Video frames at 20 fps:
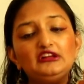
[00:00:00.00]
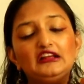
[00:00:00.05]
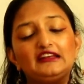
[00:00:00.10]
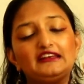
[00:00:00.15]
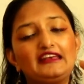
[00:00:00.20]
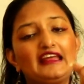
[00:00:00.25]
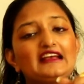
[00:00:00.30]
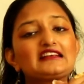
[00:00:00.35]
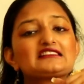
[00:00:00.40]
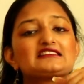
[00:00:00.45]

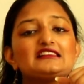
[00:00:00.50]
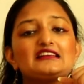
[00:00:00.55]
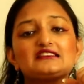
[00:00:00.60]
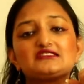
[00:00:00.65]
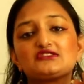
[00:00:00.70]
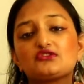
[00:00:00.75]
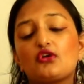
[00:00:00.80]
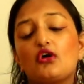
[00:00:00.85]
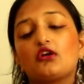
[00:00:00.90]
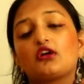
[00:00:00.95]
Next,
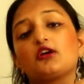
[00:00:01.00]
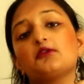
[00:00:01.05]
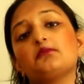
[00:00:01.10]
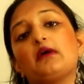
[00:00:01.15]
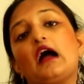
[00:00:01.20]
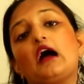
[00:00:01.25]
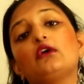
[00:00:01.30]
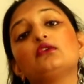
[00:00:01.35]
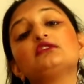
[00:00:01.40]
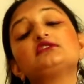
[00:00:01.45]
let's talk
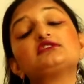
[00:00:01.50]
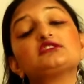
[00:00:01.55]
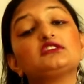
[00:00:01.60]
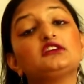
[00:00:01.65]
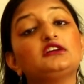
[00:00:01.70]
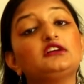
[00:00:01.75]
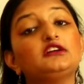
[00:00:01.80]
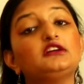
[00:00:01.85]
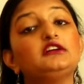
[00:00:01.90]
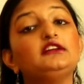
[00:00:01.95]
about
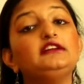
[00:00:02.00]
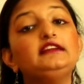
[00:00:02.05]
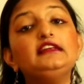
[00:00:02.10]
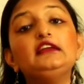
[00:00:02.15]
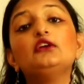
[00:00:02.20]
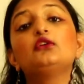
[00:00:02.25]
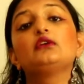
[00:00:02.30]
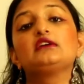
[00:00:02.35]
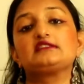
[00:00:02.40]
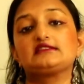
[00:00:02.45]

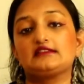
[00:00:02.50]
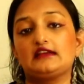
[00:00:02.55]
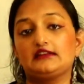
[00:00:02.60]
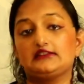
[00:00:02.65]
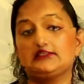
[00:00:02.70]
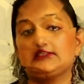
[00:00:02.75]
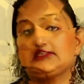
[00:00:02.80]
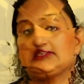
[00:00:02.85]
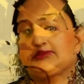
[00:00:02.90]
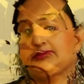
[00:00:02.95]
Leo
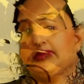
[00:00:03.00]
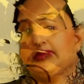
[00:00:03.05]
ascendant